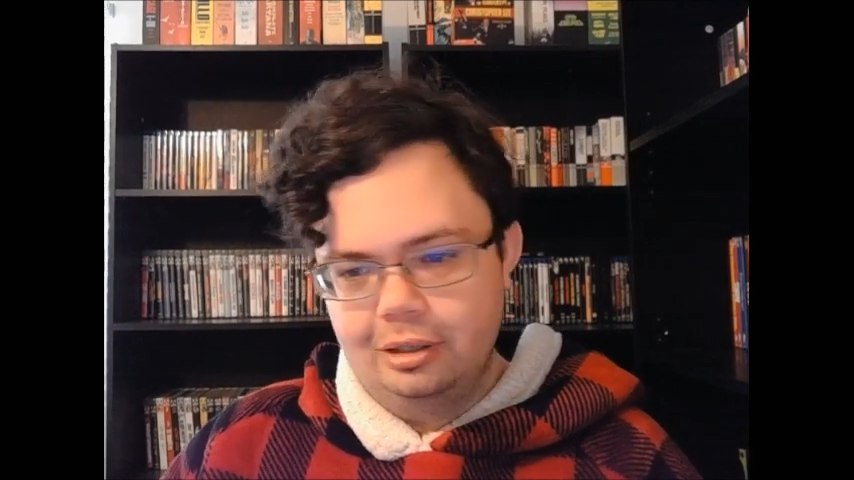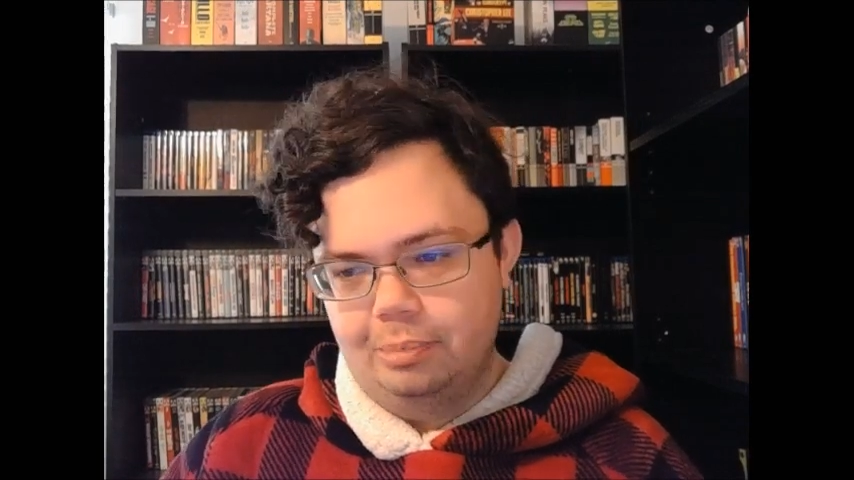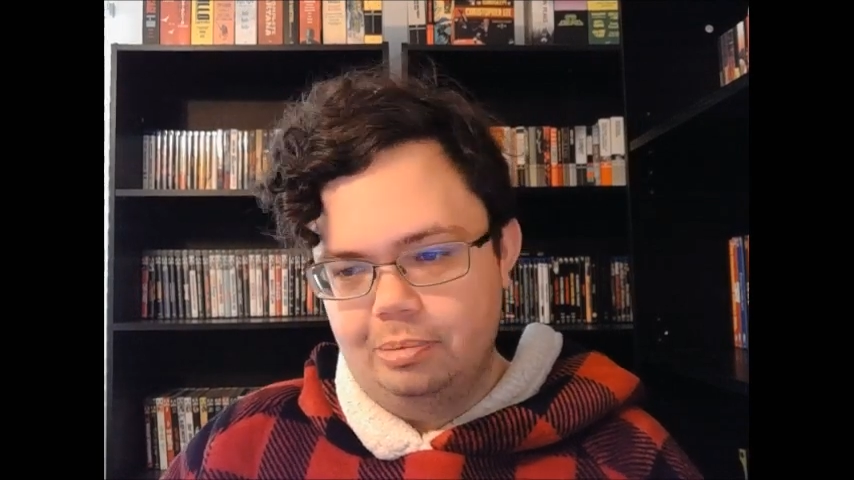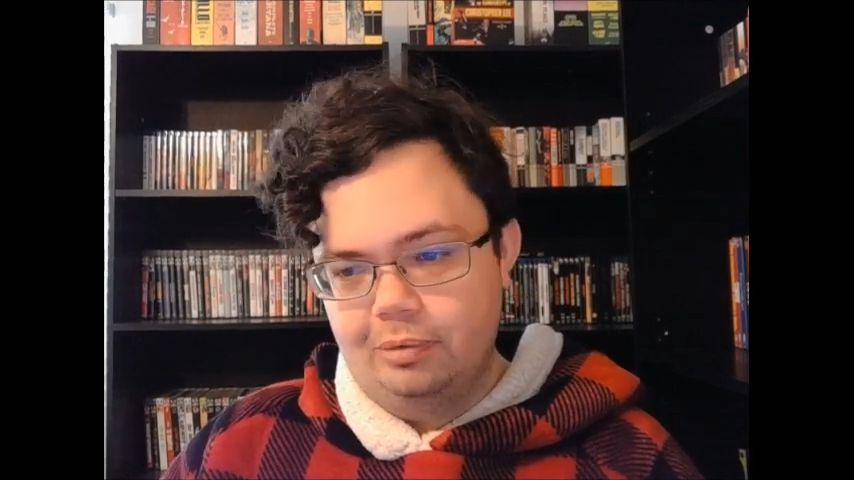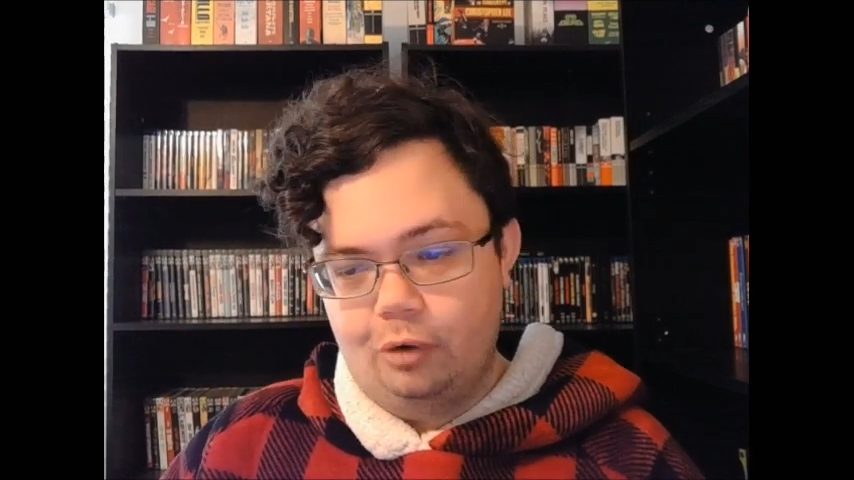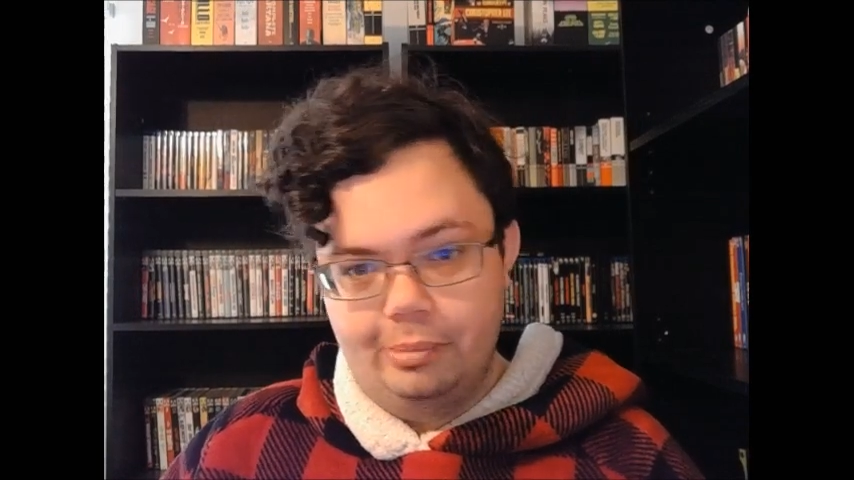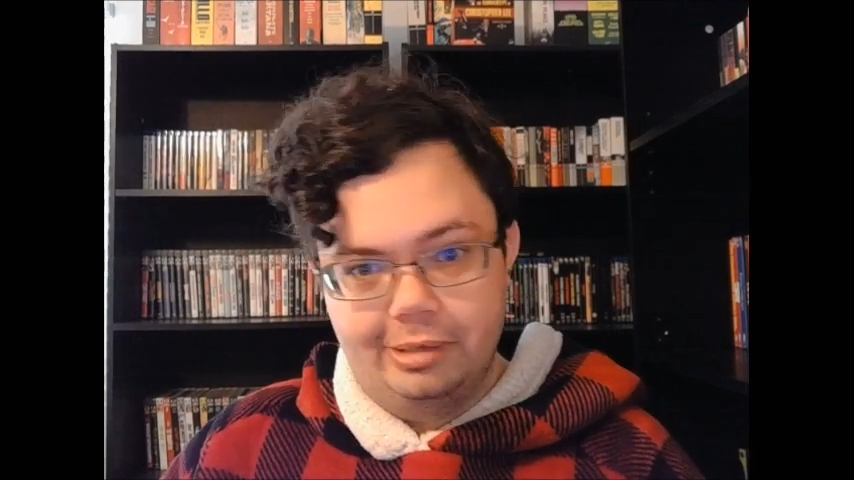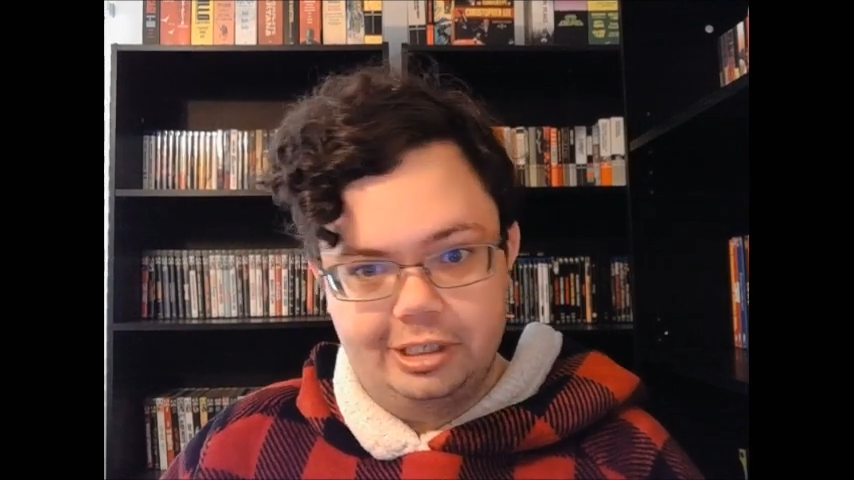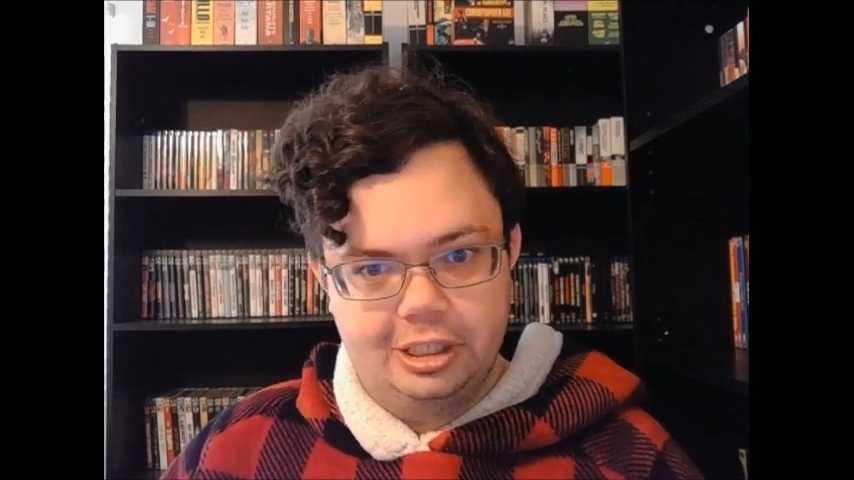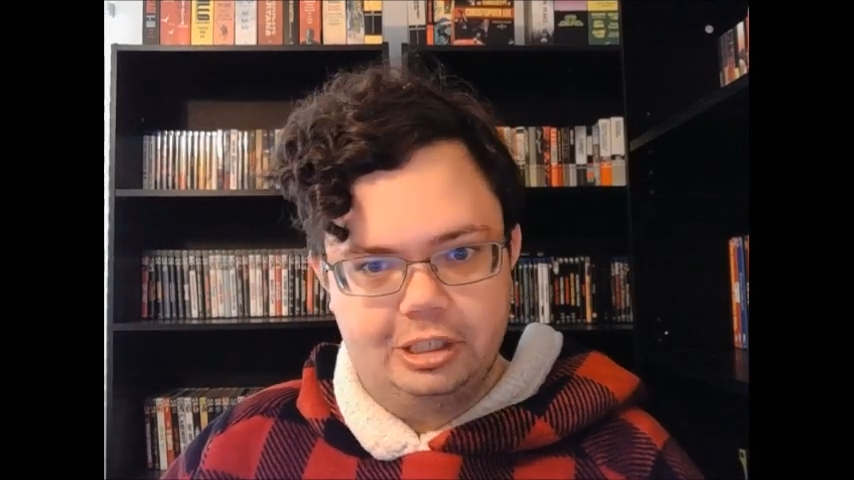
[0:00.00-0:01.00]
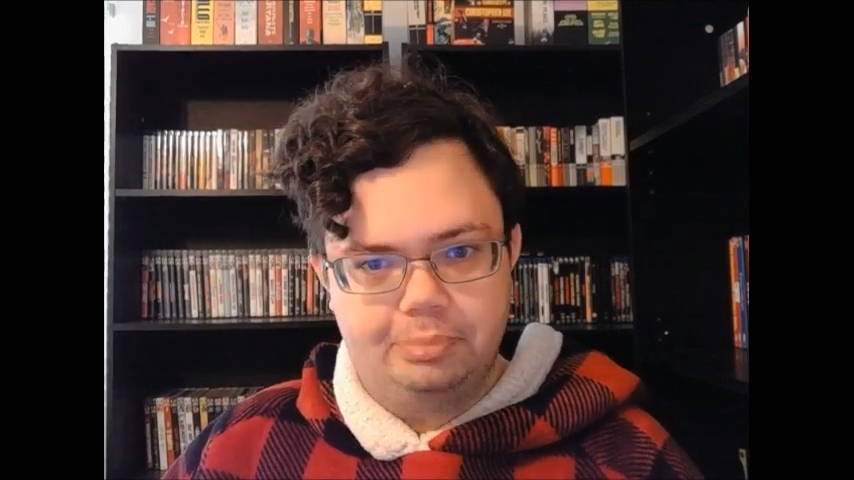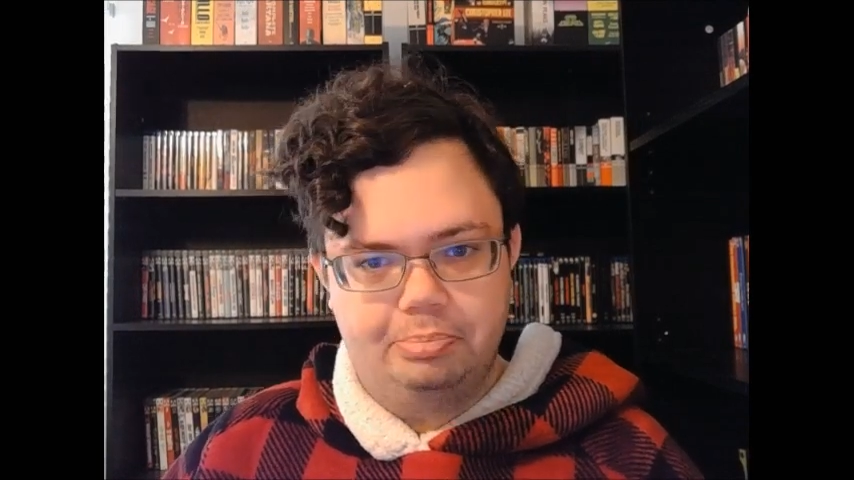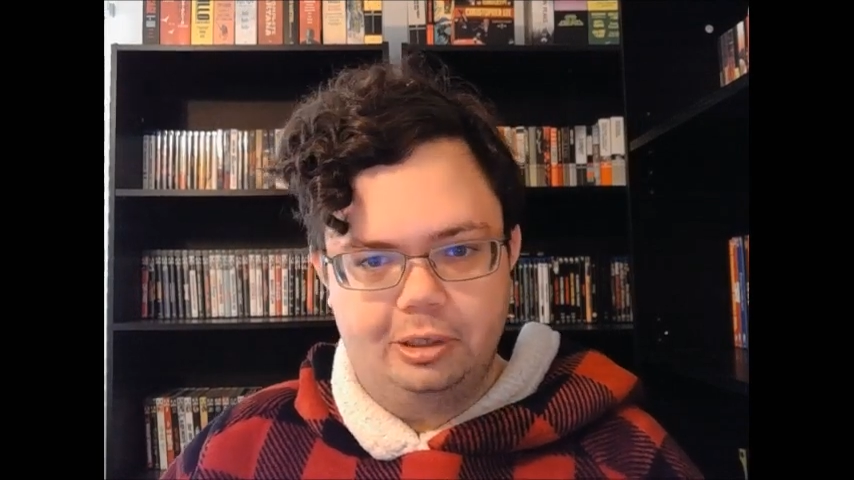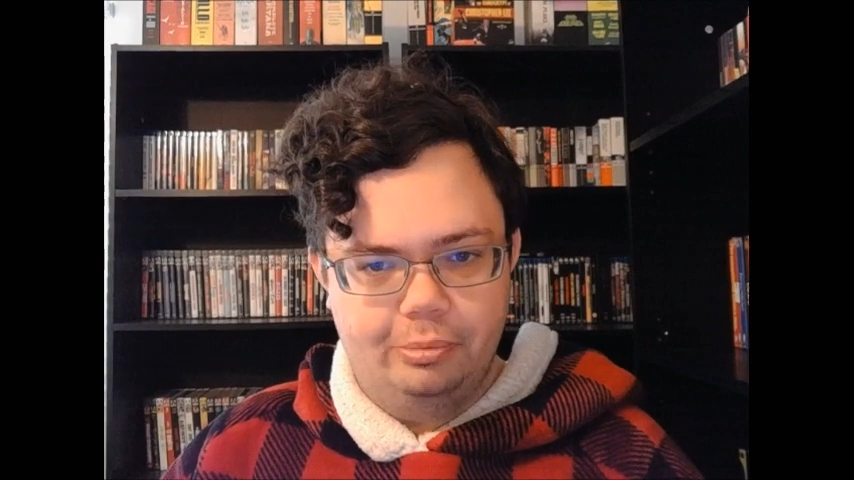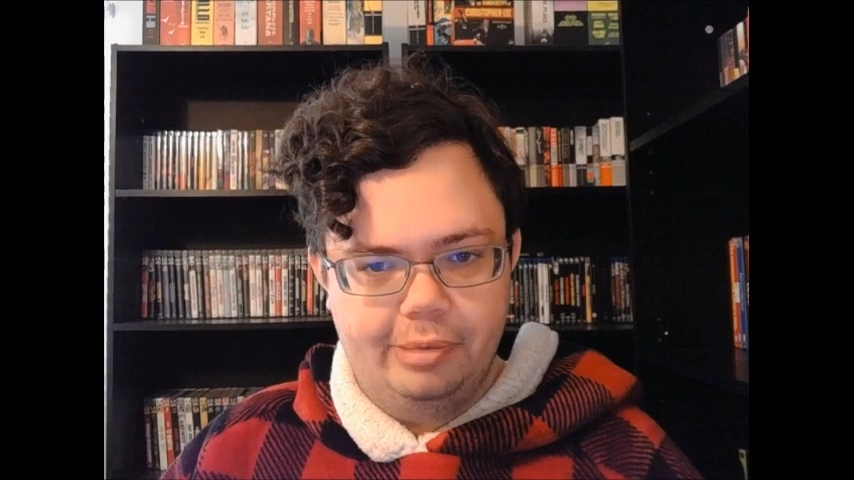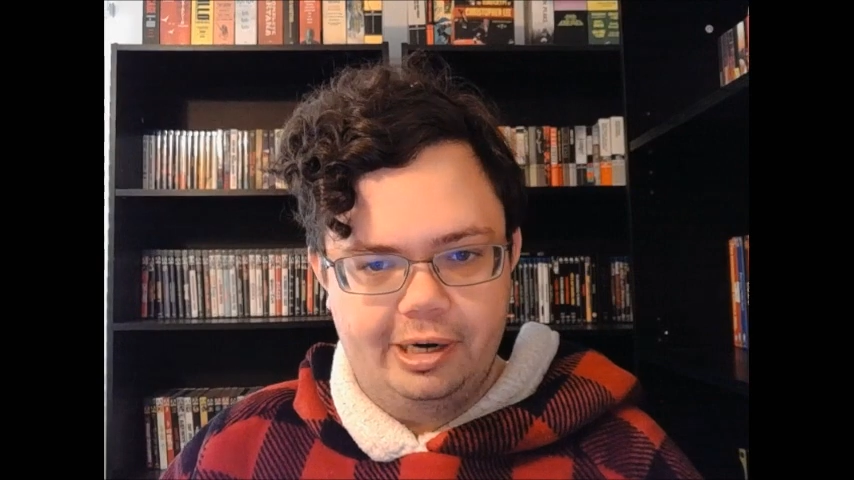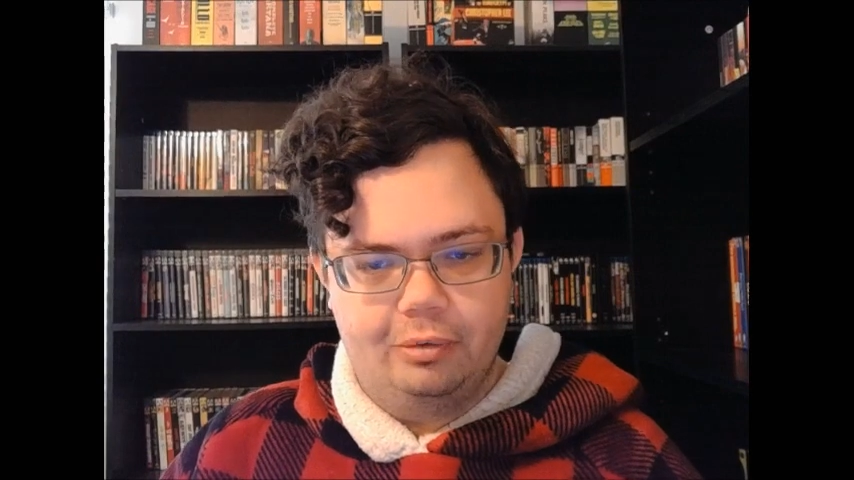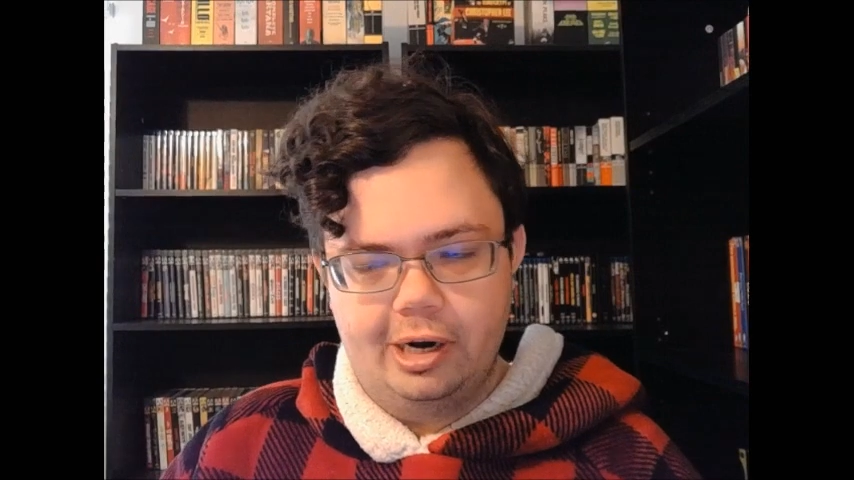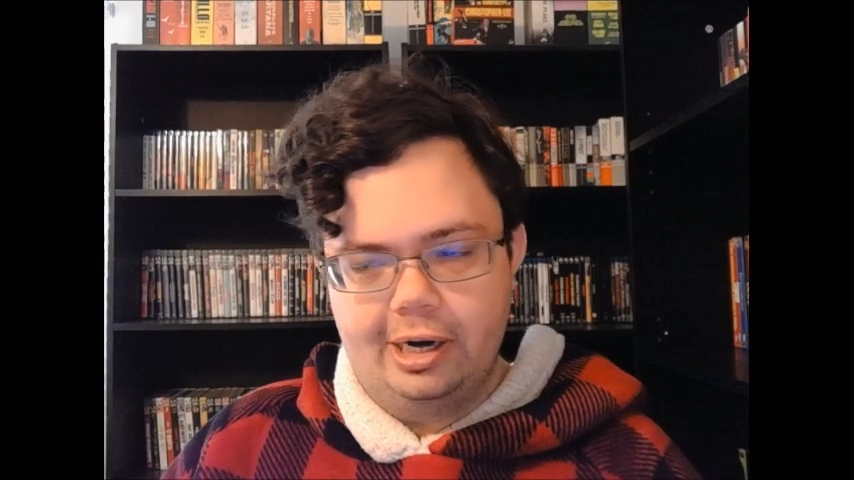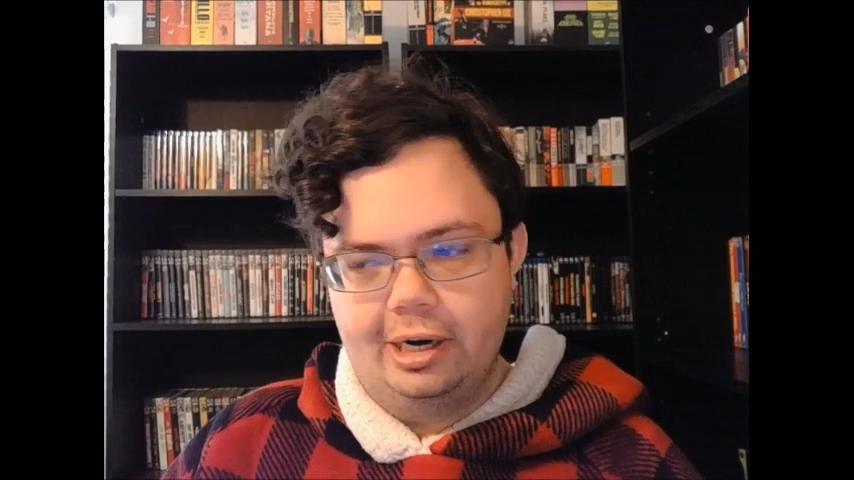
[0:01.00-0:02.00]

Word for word: The performances blew me away.